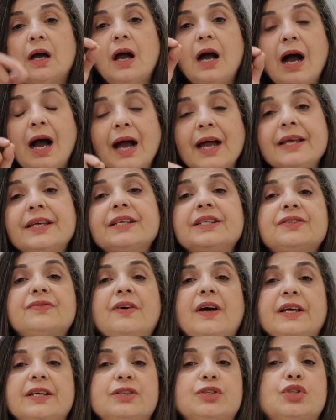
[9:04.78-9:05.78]
I
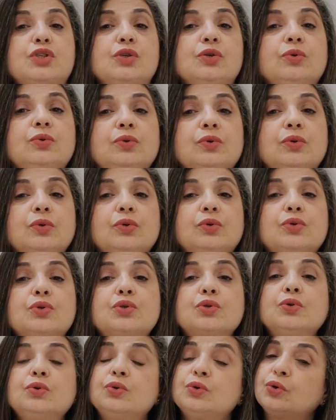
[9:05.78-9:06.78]
advise you
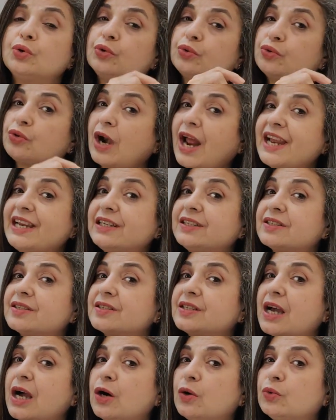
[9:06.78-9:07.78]
to write
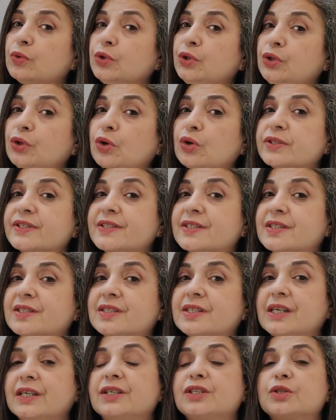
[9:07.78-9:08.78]
down your
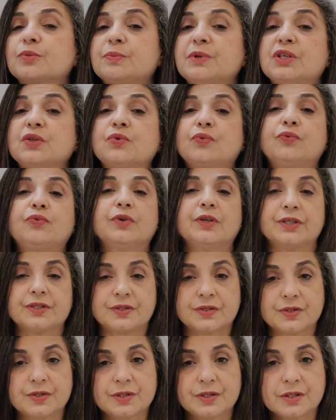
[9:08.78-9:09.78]
statement
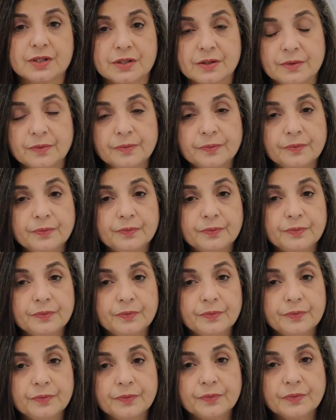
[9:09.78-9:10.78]
first.
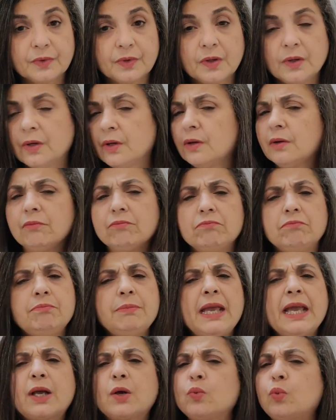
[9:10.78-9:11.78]

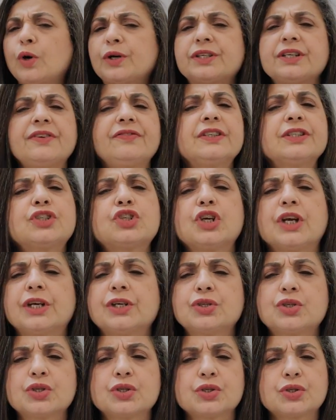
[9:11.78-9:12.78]
Make whatever
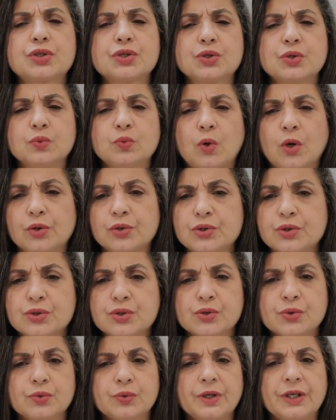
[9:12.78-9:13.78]
changes you want
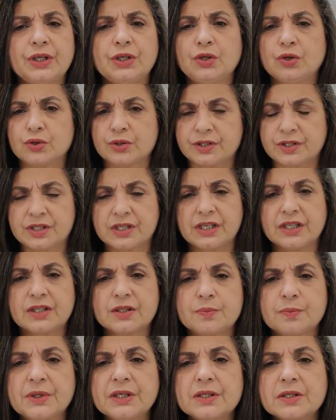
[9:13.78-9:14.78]
to in your
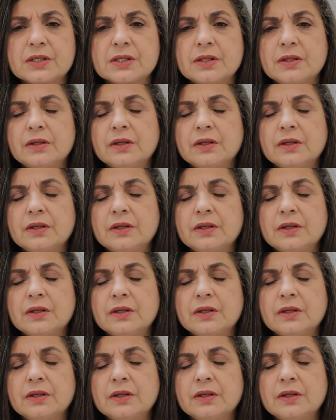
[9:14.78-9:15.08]
statement